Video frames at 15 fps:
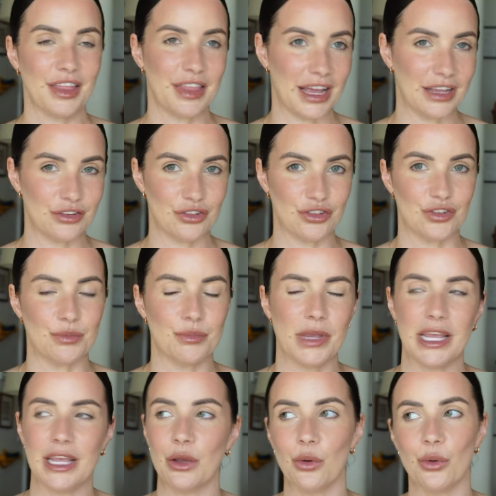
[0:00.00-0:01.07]
That's just
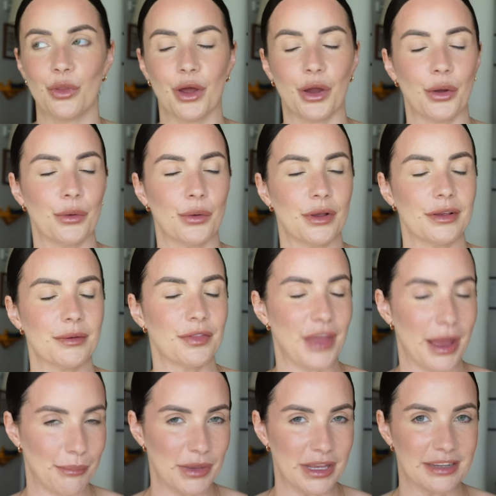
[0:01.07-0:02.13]
me. Although
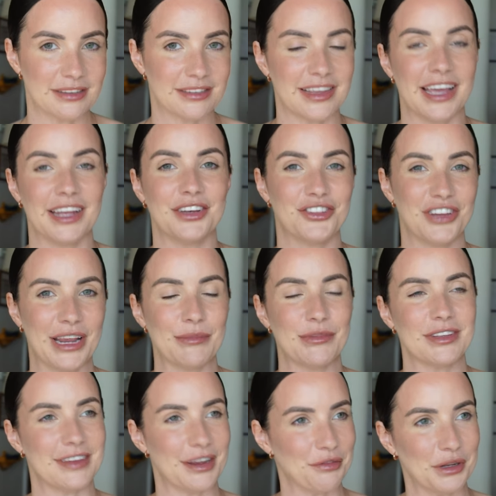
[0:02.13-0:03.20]
that being said, James
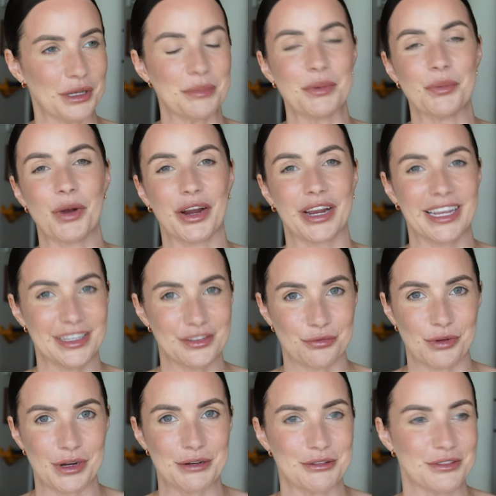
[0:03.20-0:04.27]
has definitely been wearing his
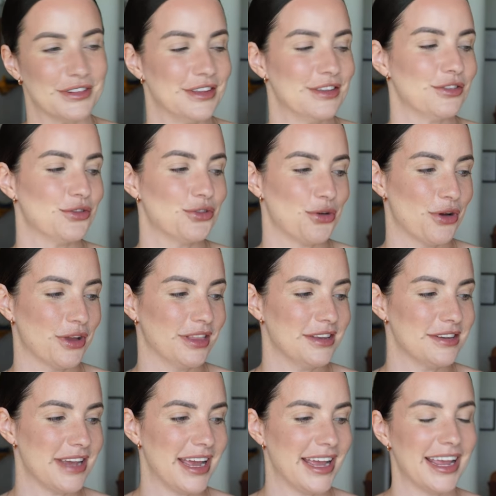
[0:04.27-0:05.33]
fragrances during the
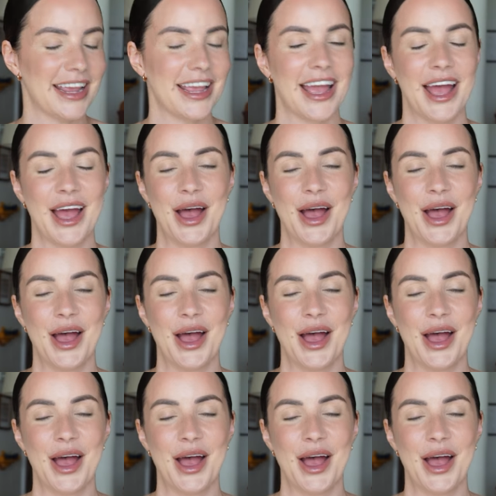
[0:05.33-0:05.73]
day.